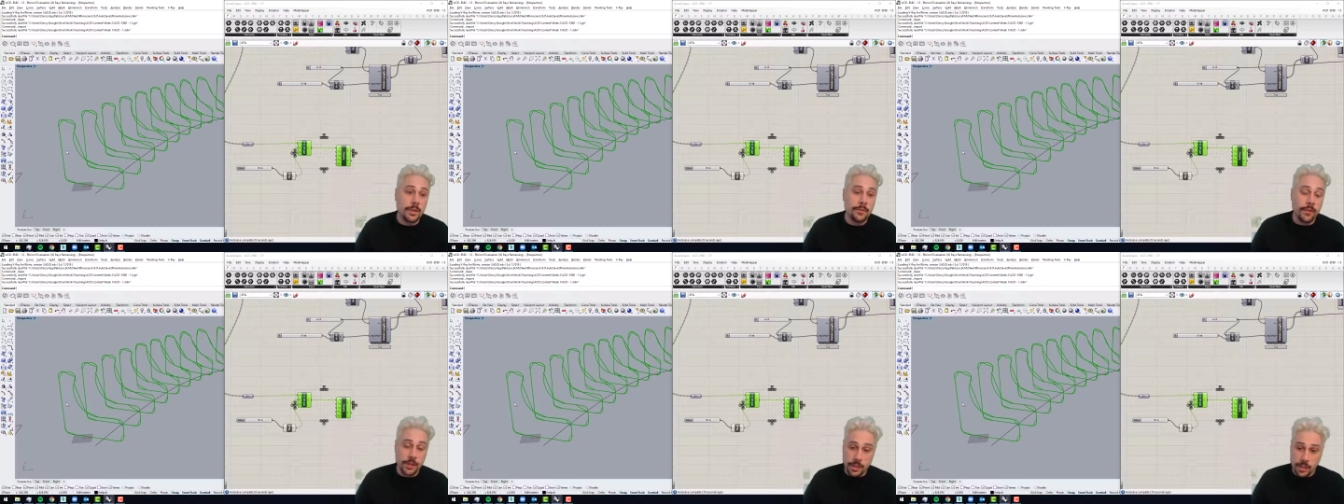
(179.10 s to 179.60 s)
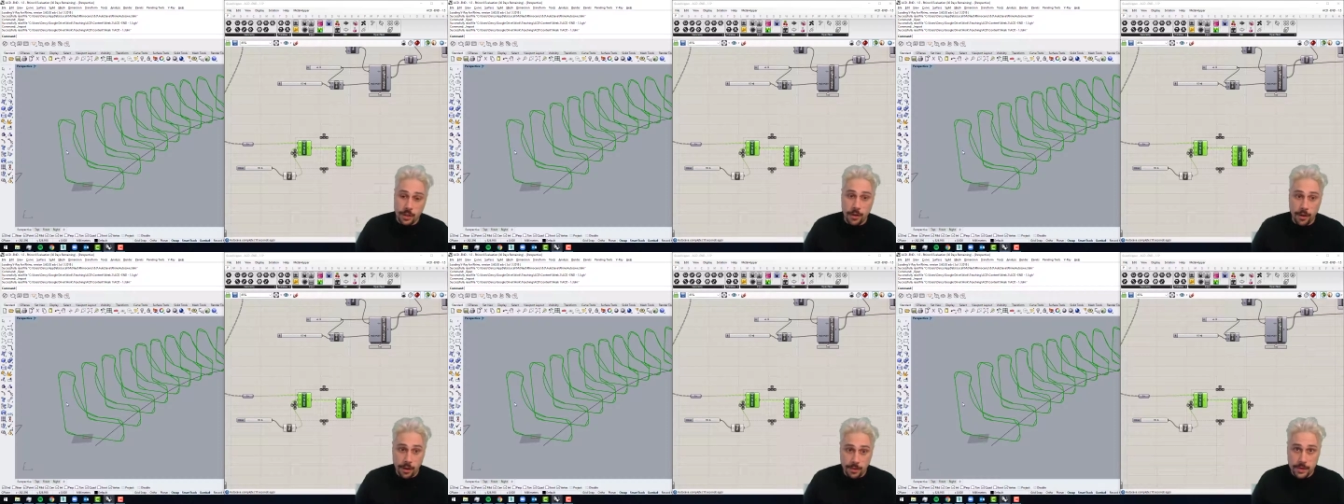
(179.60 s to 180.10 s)
versus
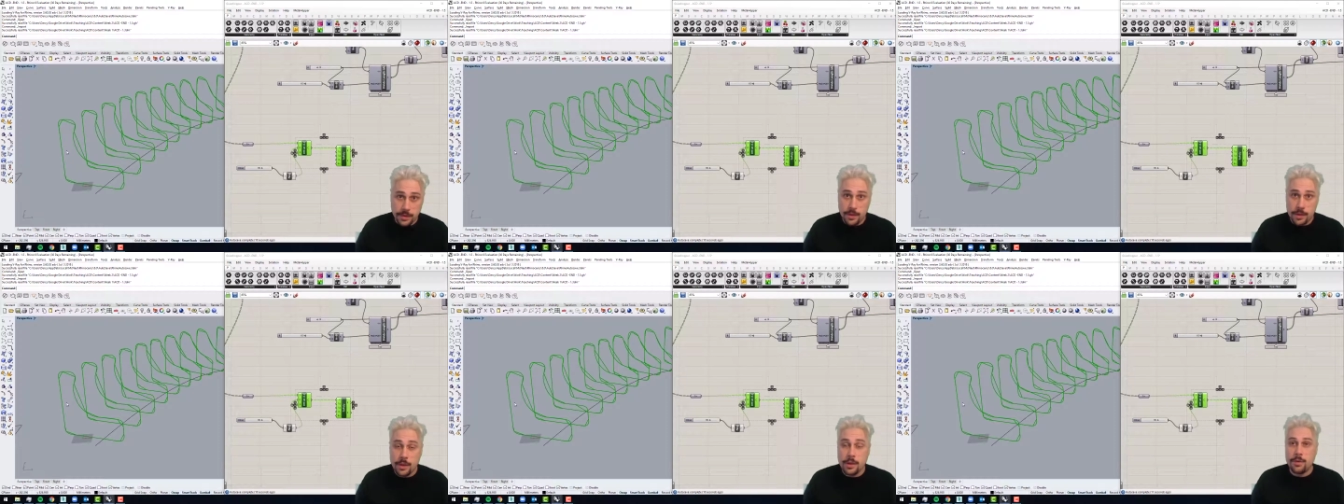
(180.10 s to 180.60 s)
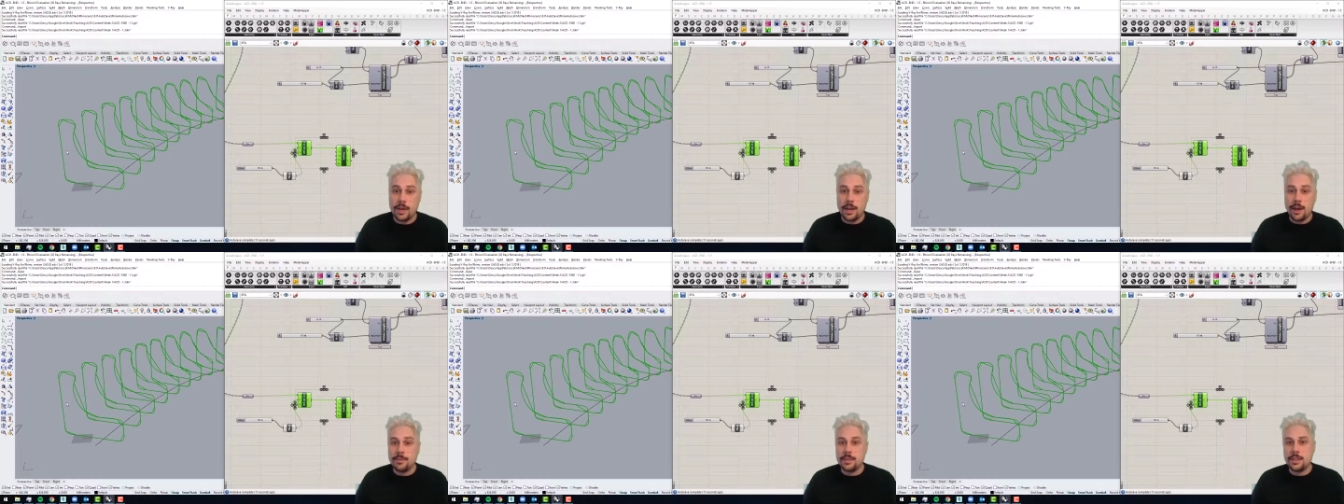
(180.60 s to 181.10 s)
curves when it
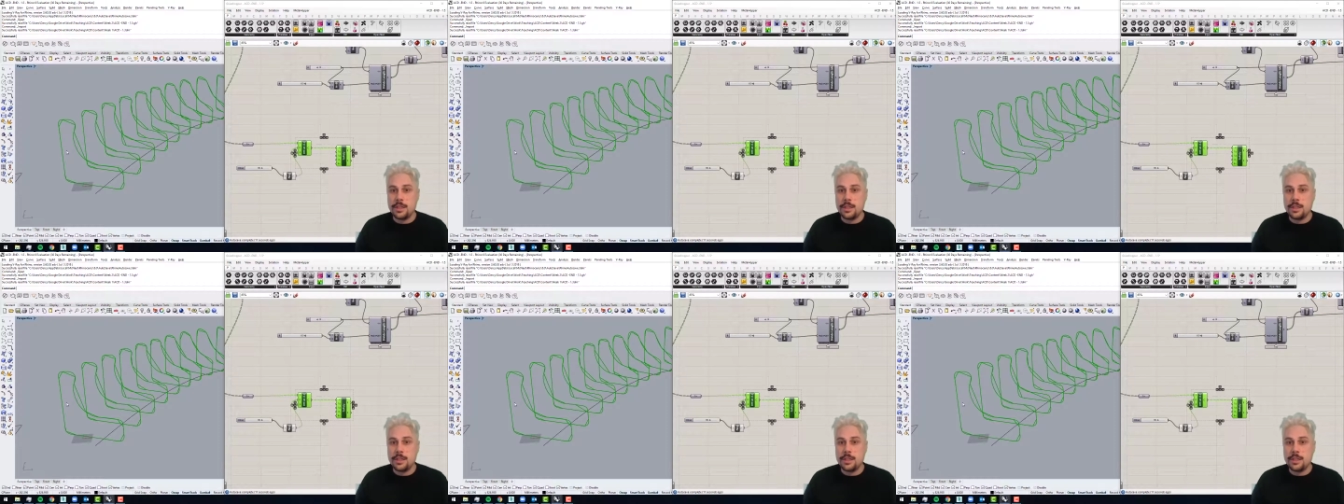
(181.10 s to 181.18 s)
comes